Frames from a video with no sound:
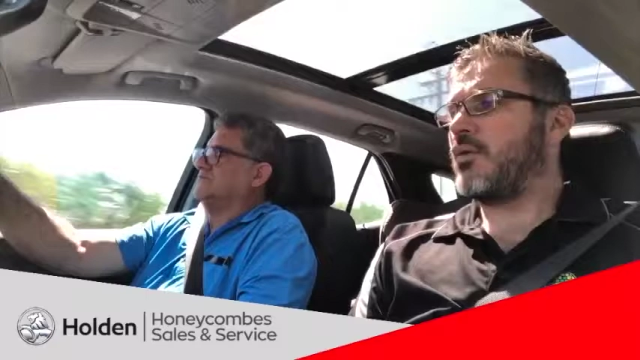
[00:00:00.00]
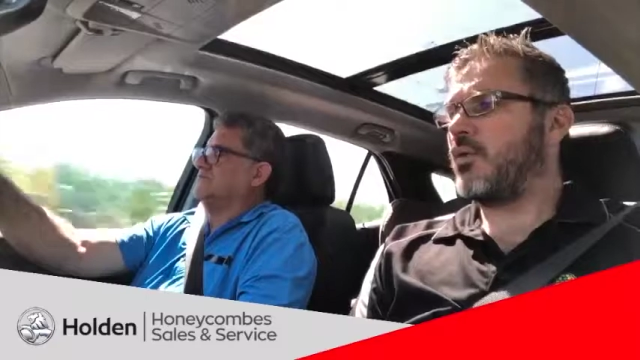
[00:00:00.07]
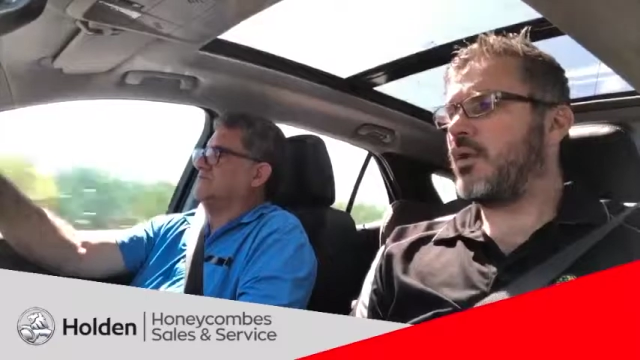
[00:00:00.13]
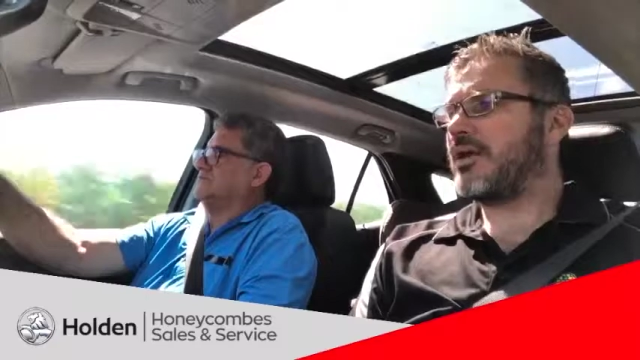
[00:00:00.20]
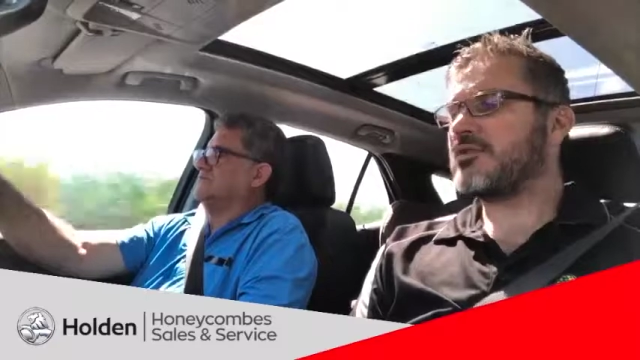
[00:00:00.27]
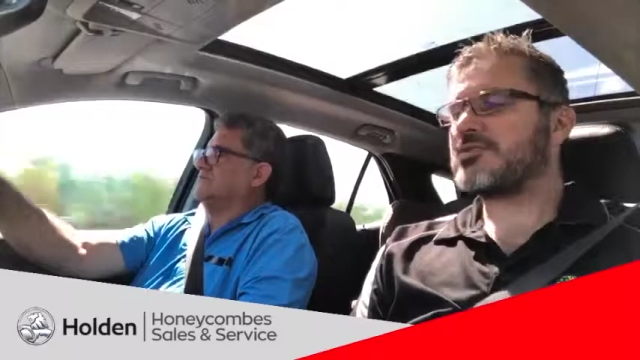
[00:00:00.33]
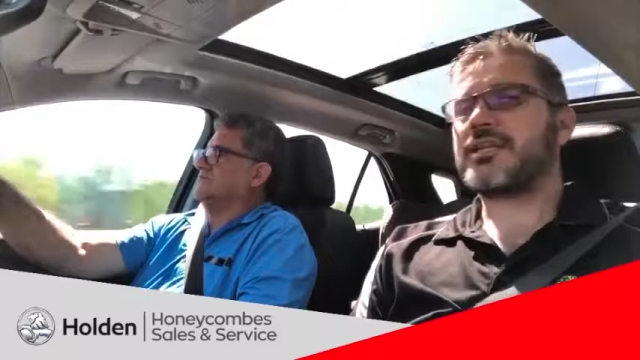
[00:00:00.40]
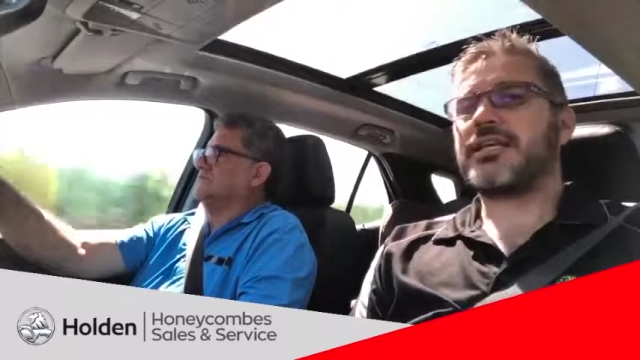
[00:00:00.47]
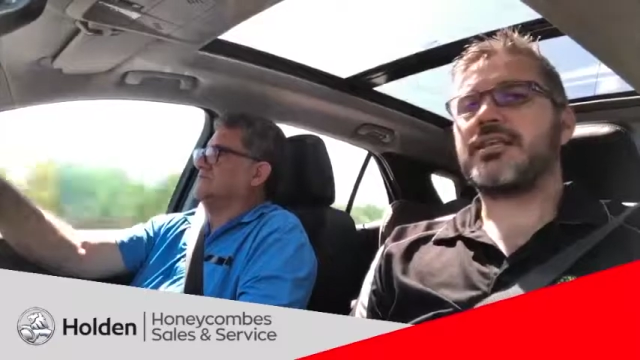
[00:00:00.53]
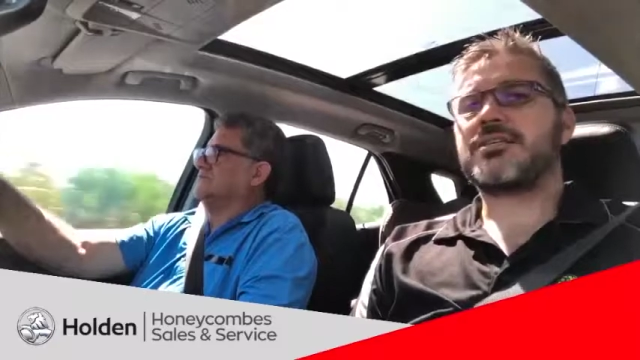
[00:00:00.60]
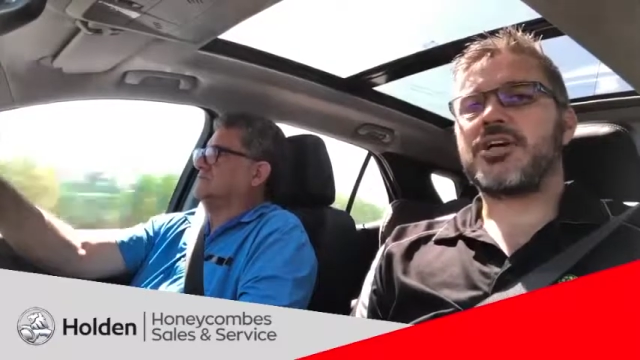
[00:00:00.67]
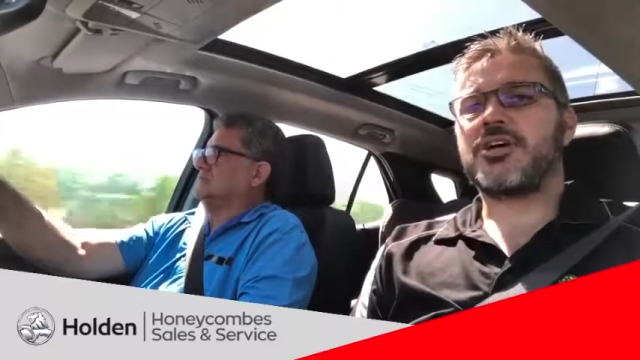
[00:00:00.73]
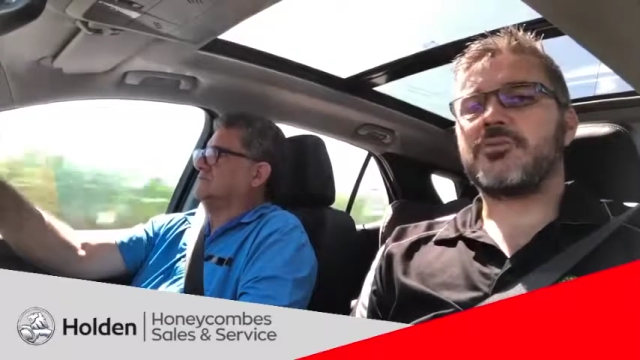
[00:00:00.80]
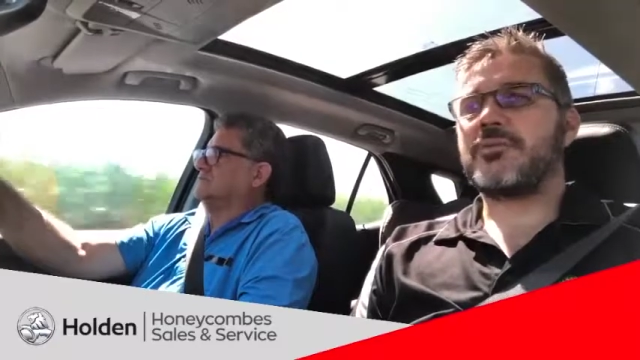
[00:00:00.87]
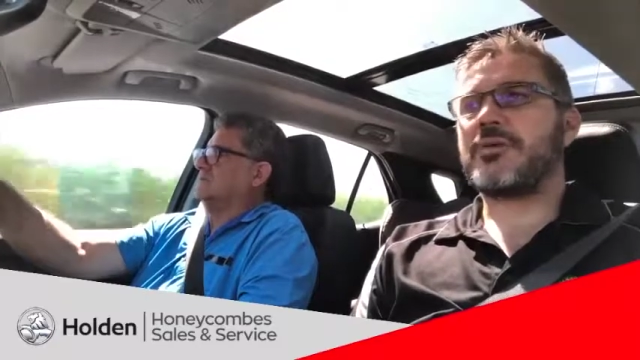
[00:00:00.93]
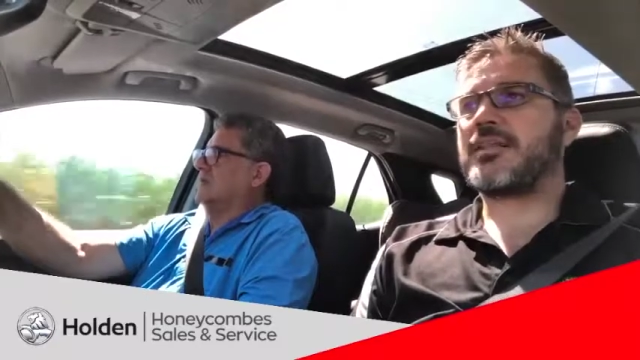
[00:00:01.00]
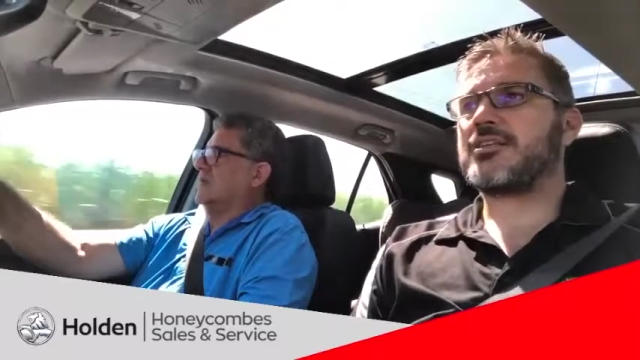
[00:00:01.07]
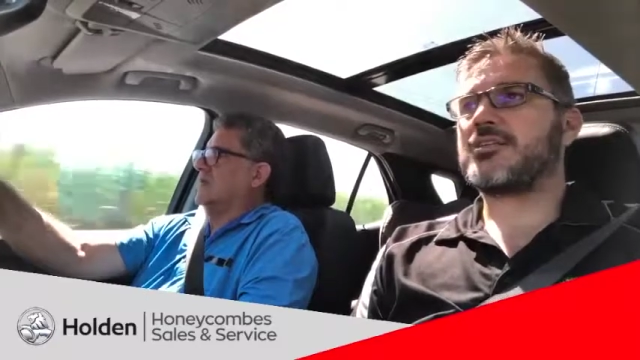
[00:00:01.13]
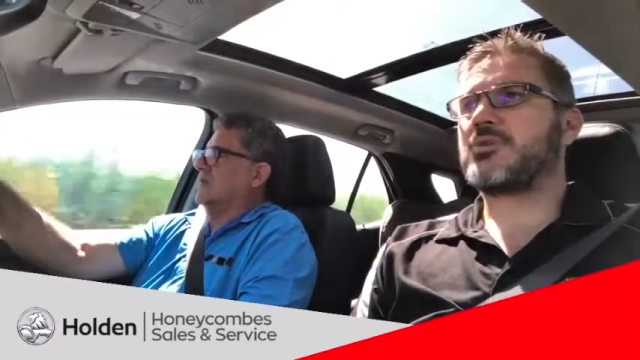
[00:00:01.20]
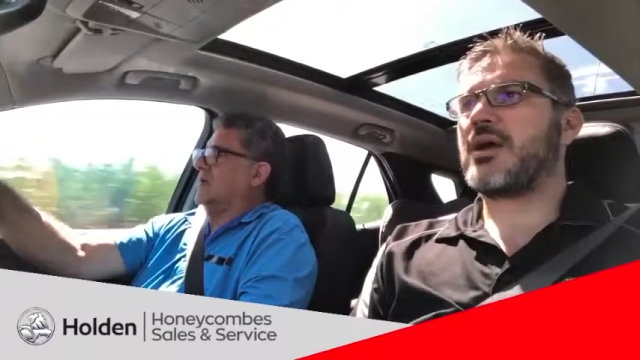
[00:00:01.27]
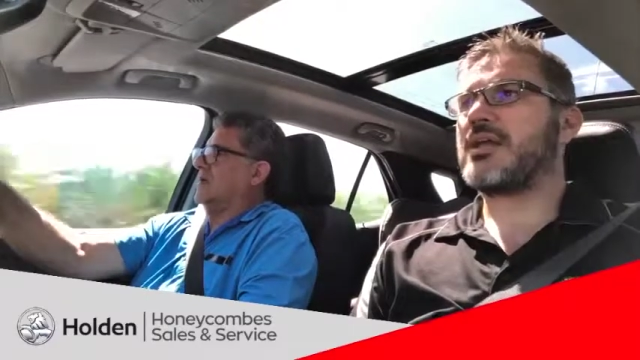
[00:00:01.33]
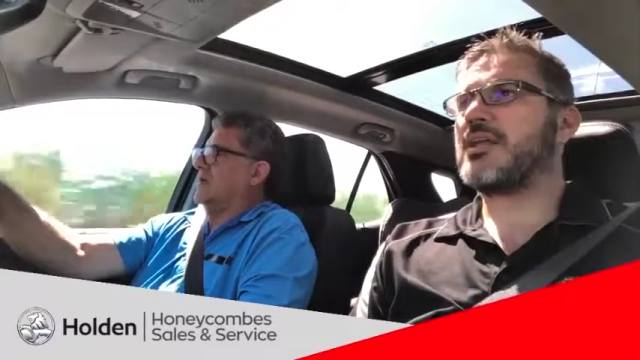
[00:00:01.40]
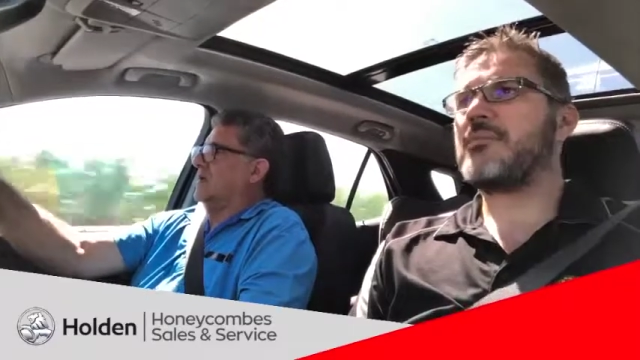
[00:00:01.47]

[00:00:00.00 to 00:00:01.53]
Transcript: What else can you tell me about this, Ray?